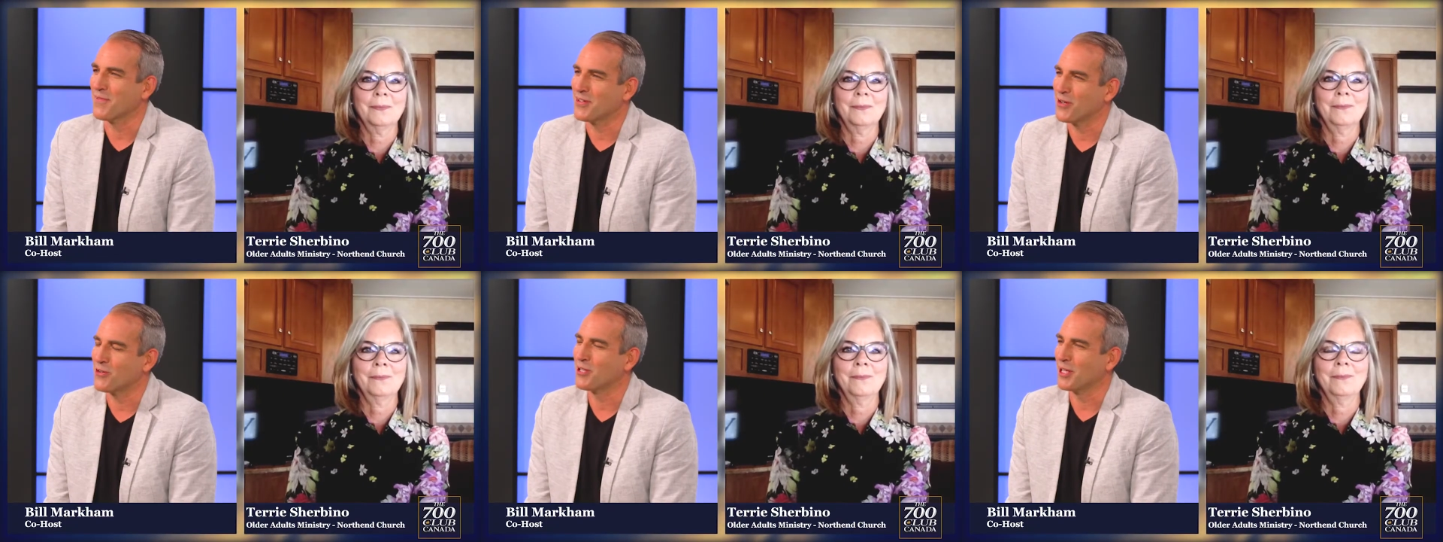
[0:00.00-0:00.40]

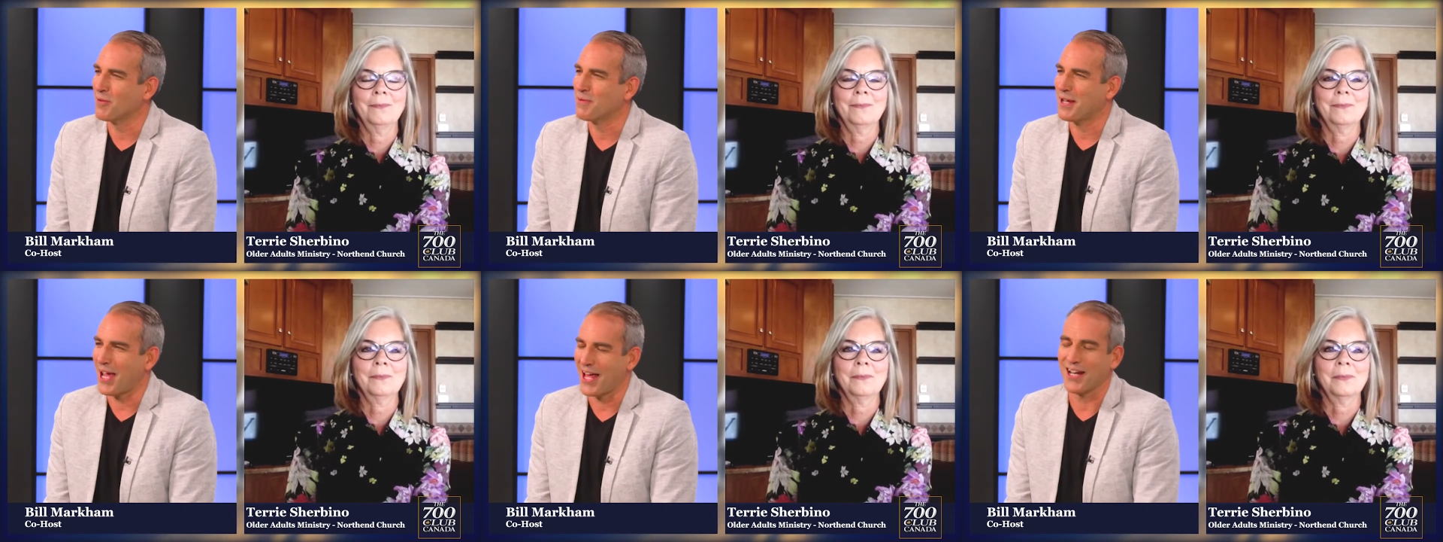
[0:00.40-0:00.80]
Speaker 1: hundred Club
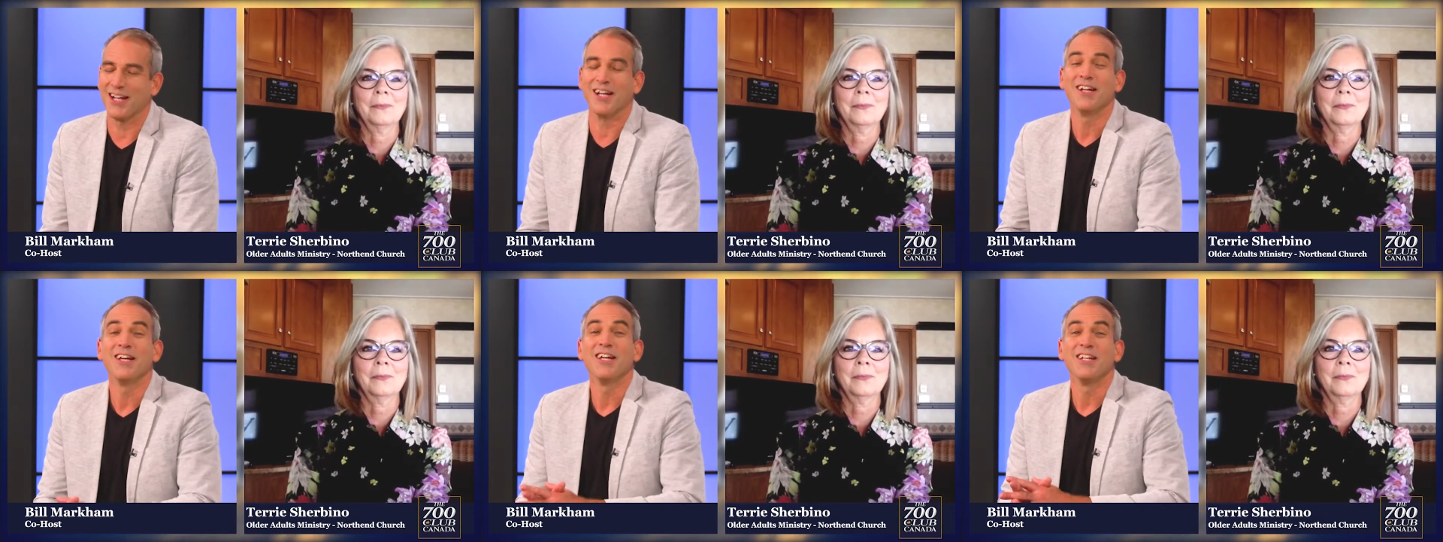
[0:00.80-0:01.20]

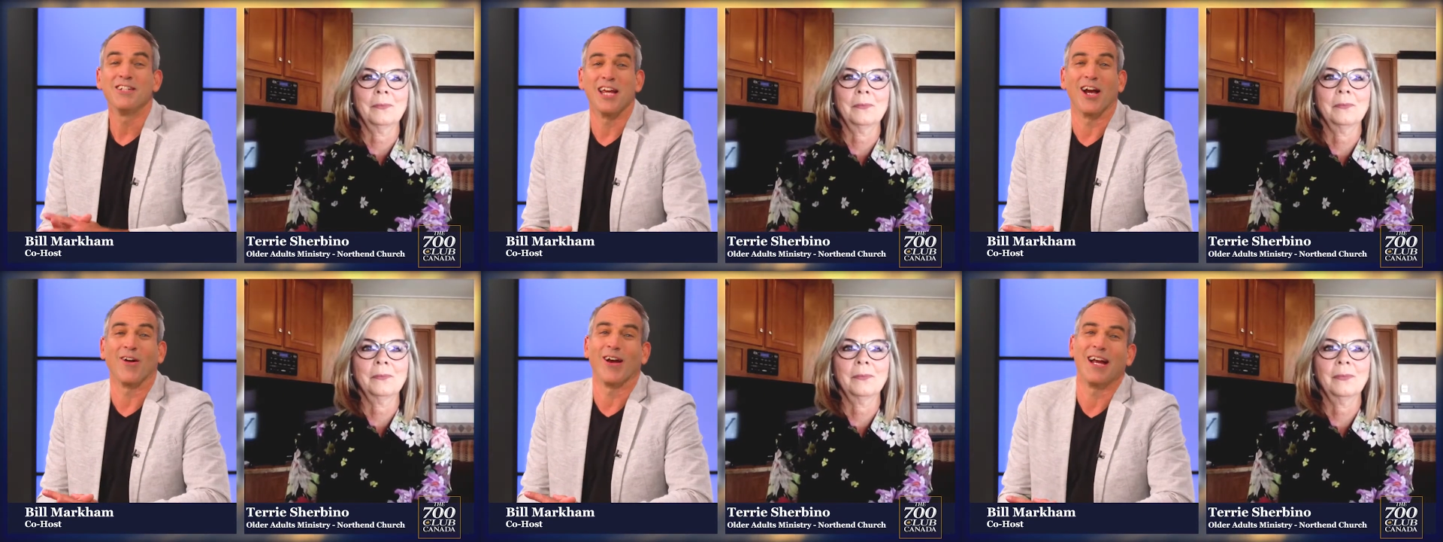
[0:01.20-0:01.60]
Canada,
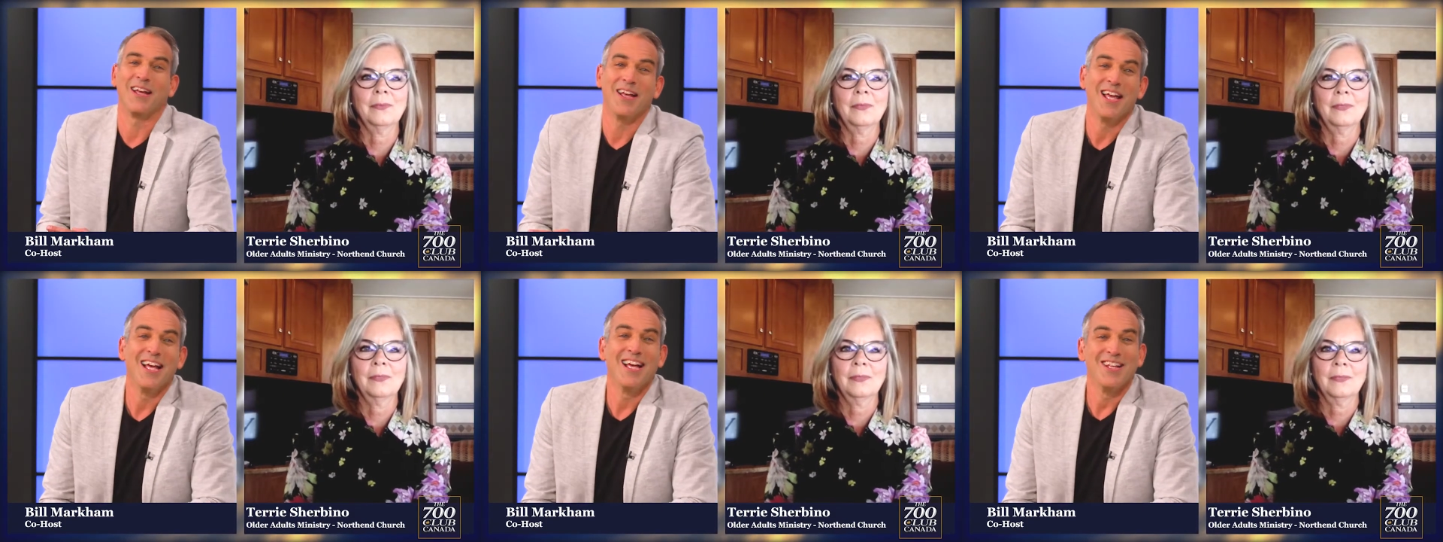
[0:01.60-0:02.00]
Terrie.
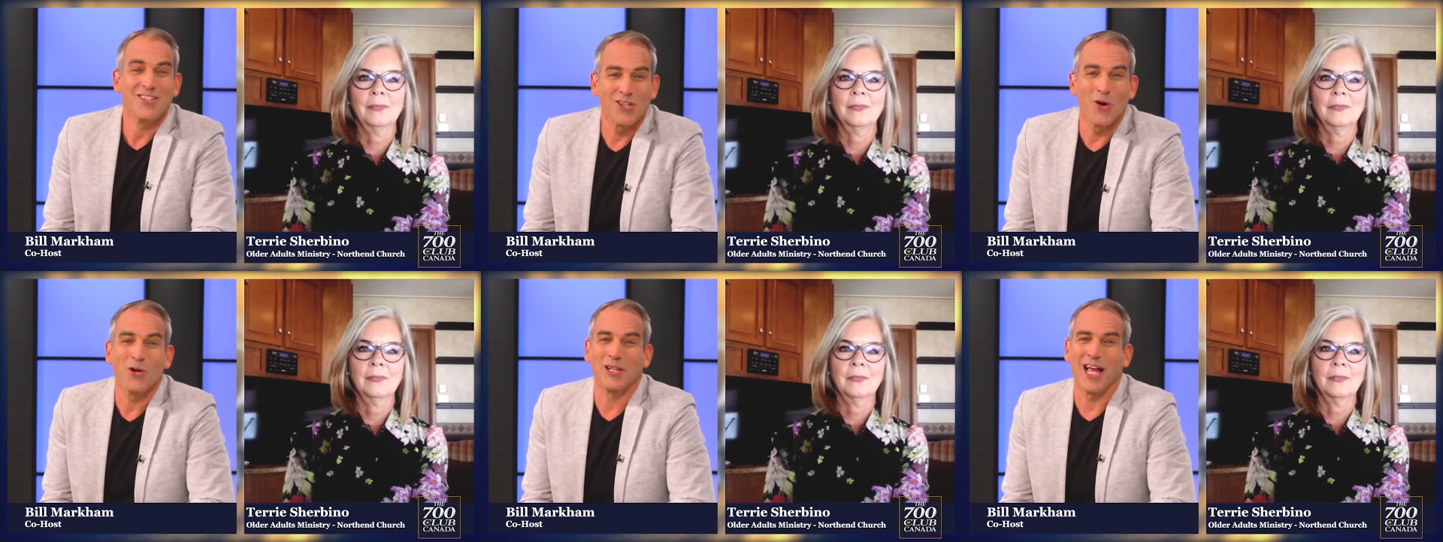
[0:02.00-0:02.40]

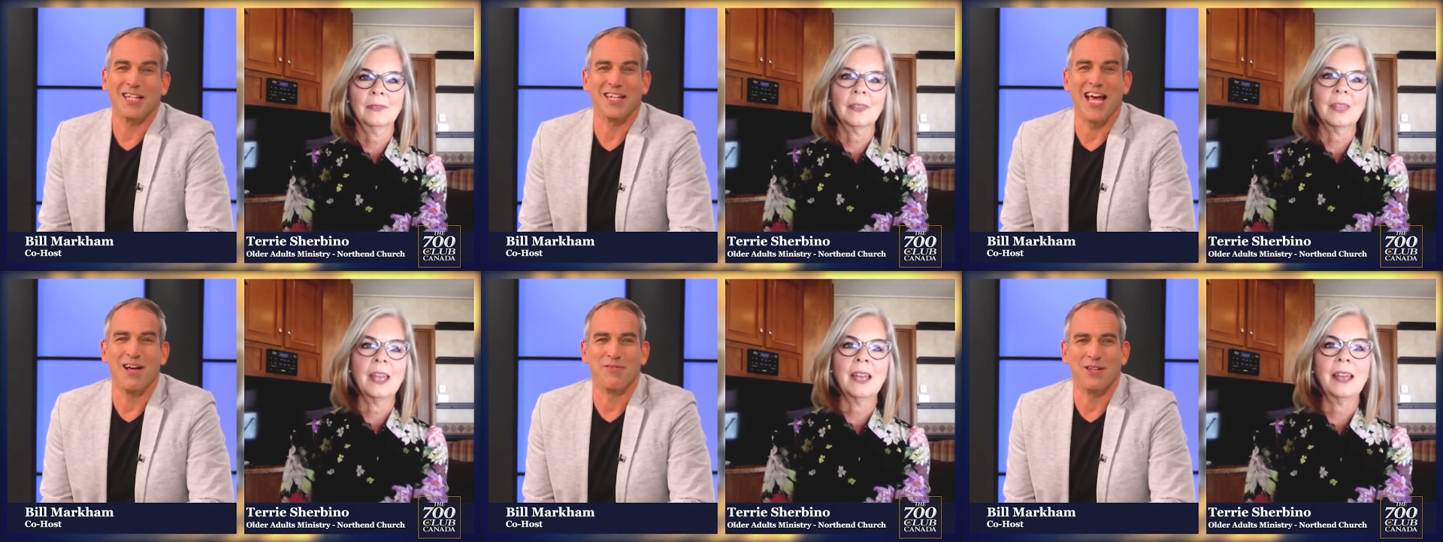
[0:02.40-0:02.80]
So glad
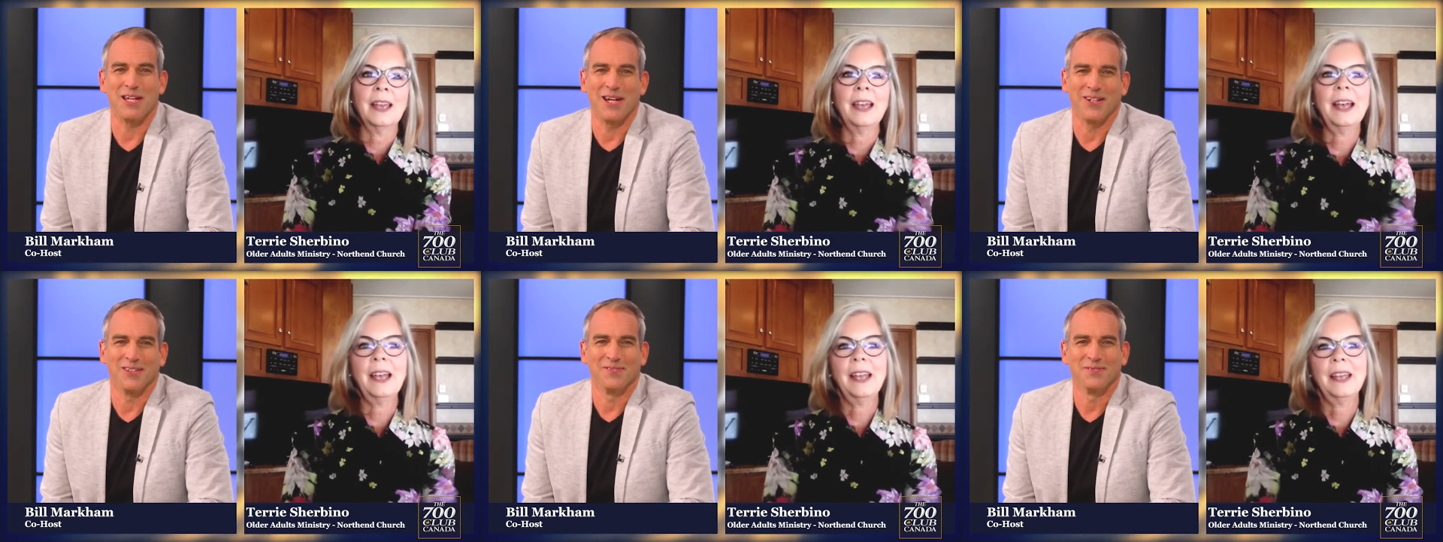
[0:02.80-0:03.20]
to have you
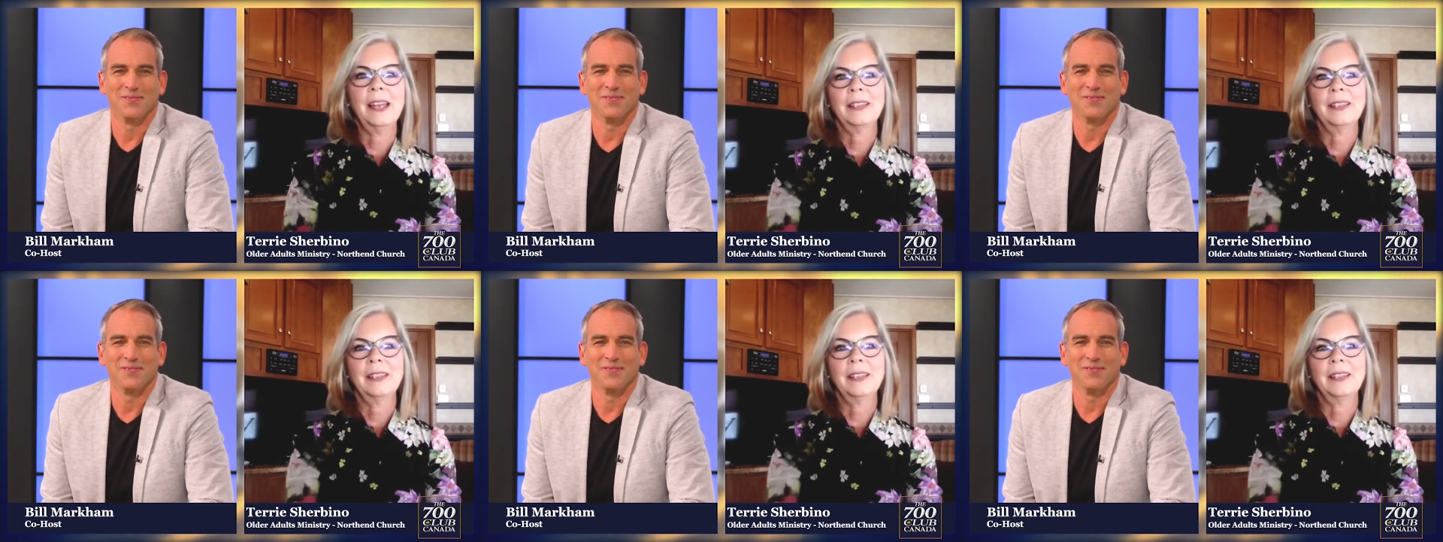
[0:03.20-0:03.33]
here.